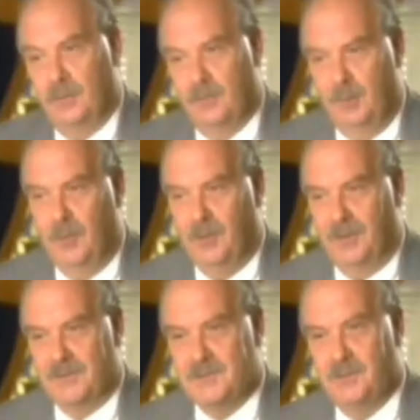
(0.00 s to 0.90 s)
through my whole
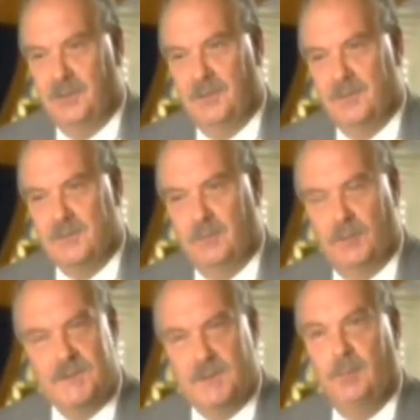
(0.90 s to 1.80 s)
life story, it was
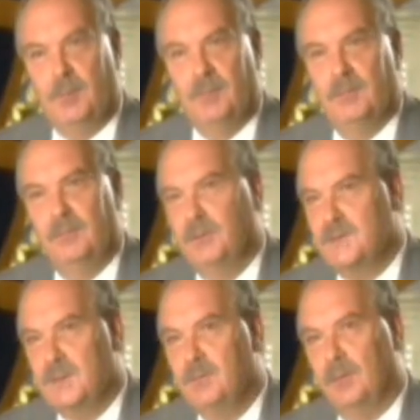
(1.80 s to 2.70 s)
real simple, real
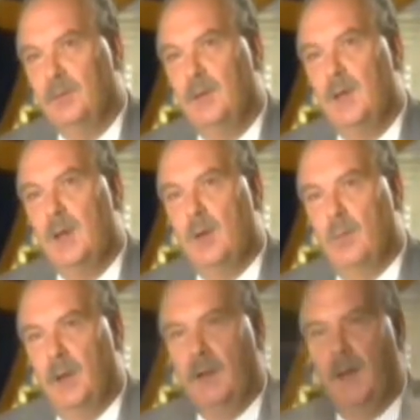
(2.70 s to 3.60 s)
simple.
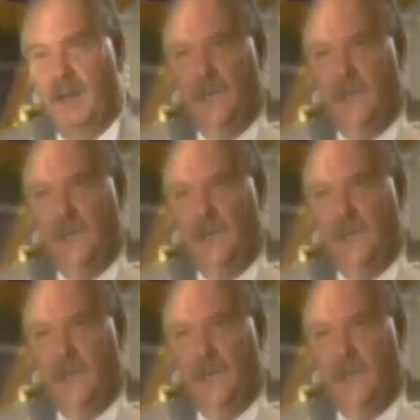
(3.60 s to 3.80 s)
When I